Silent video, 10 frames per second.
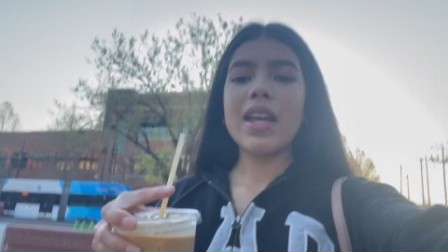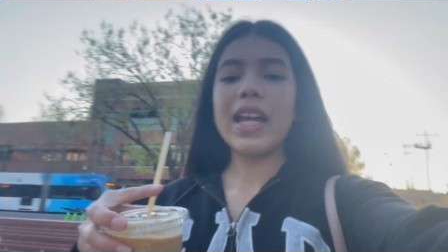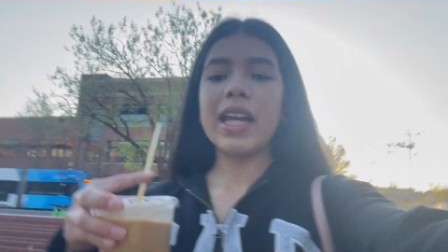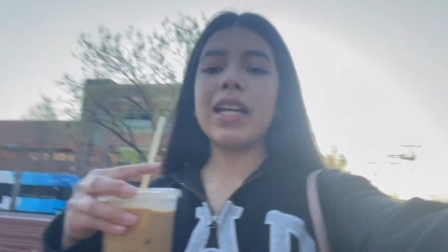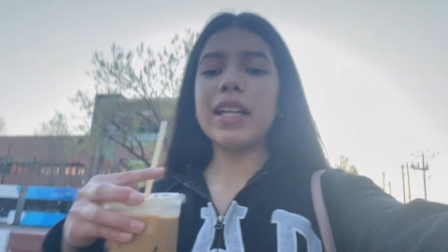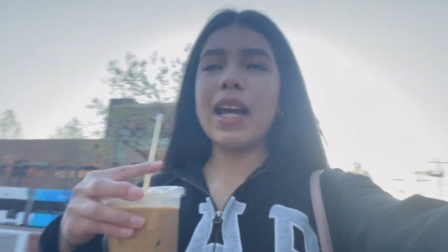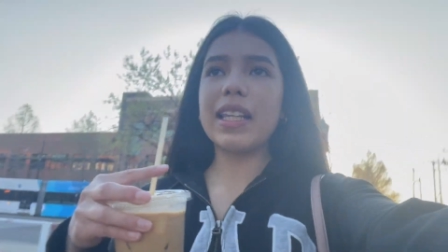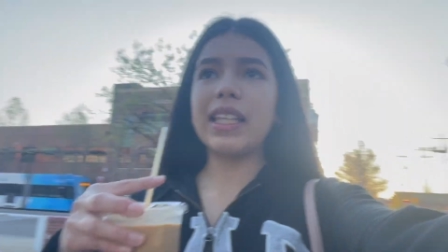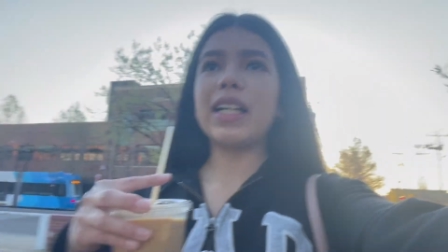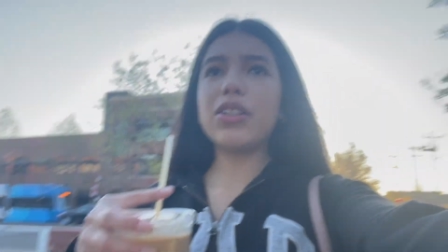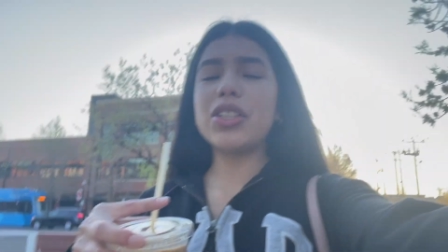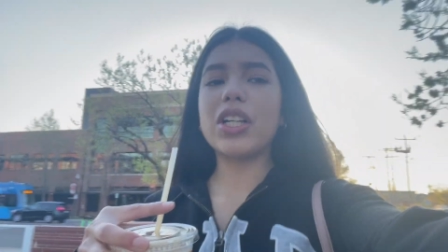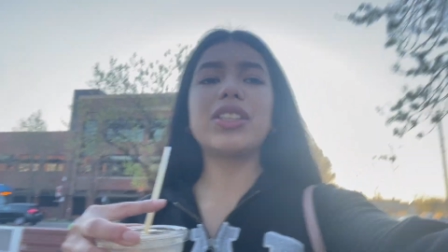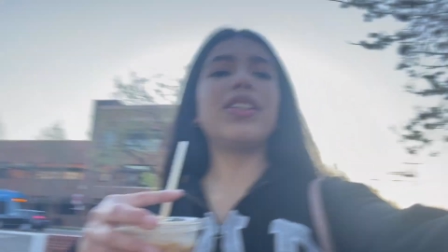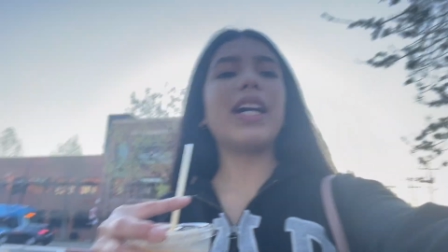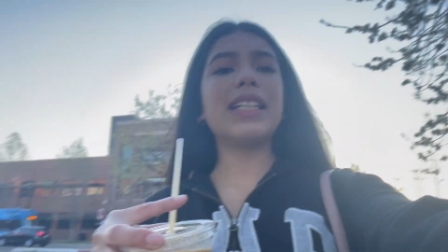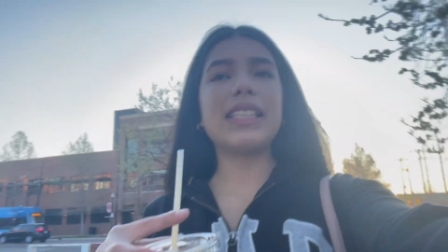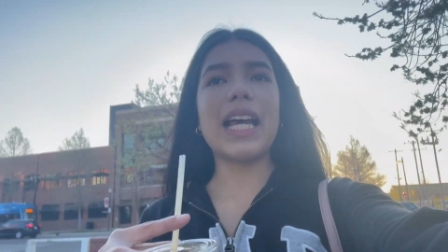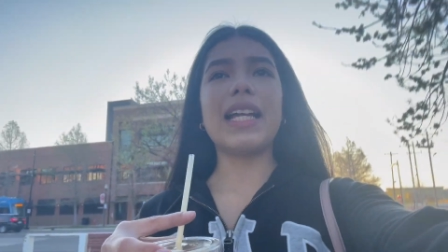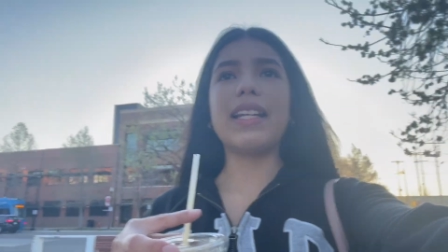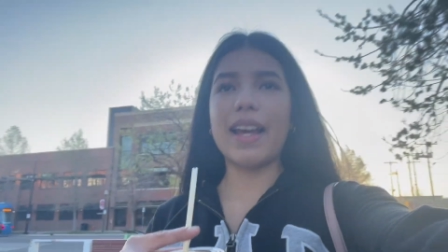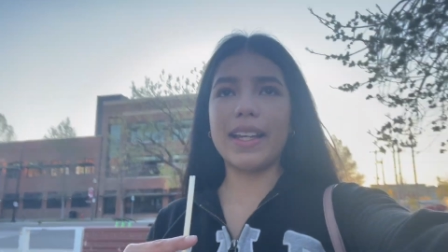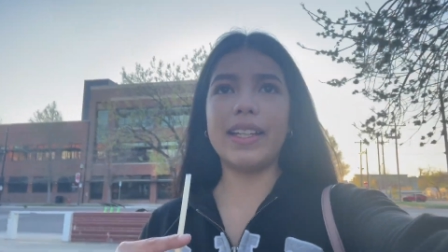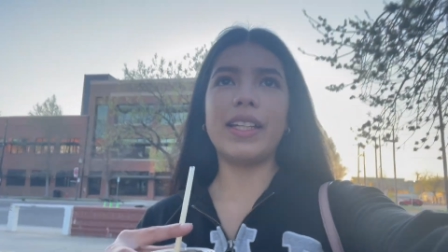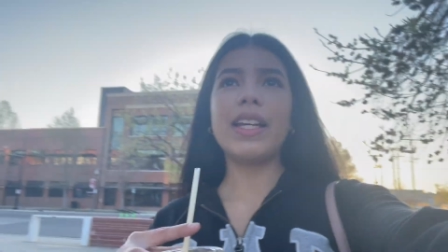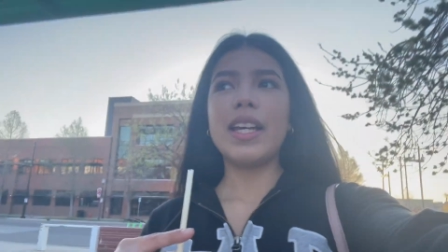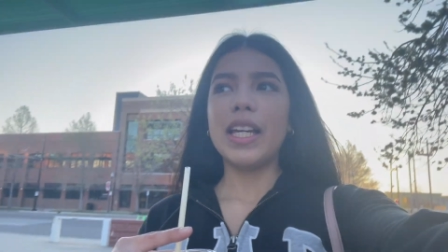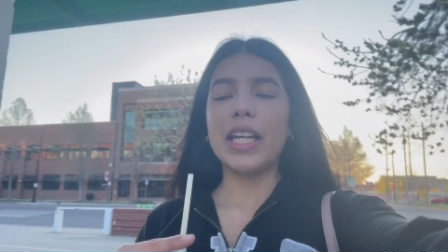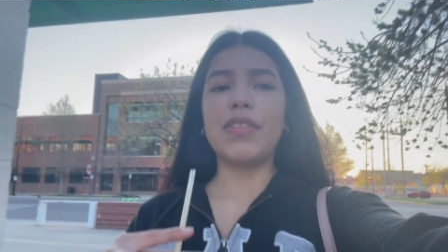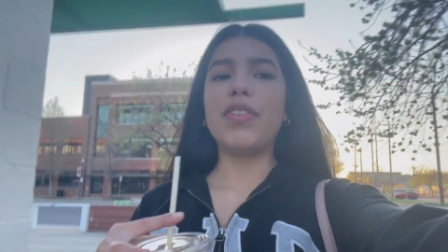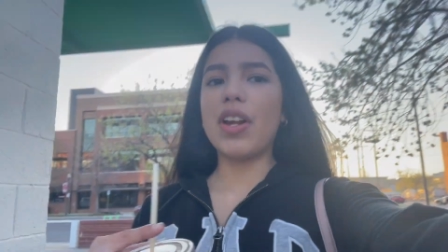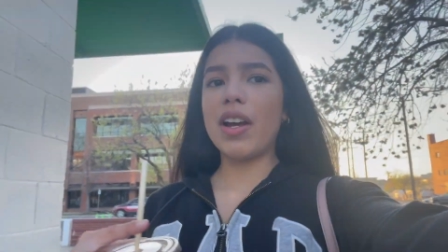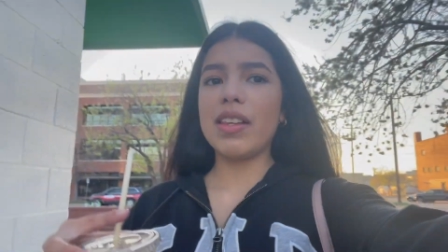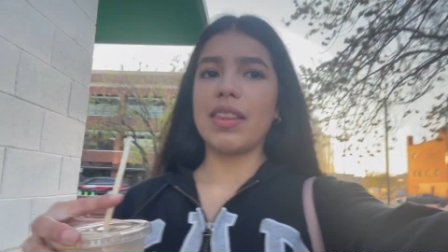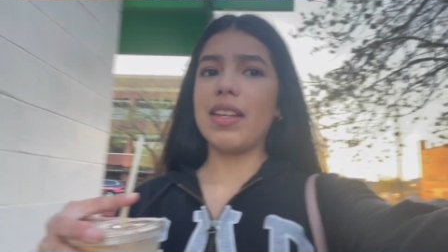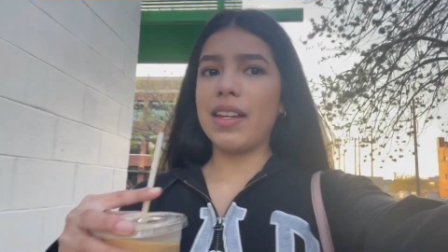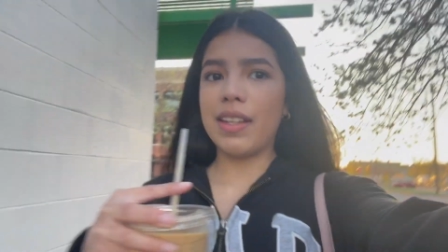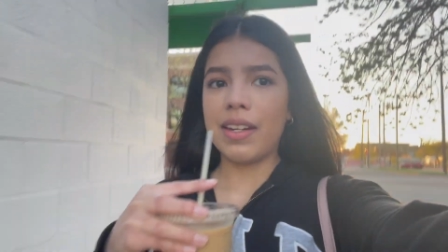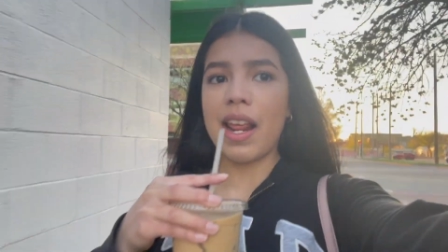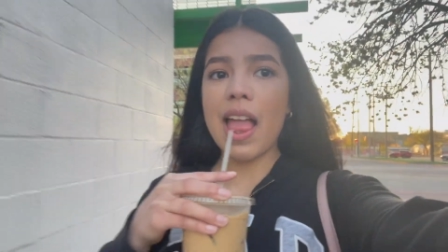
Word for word: and I think I'll talk to you guys at night. If not, then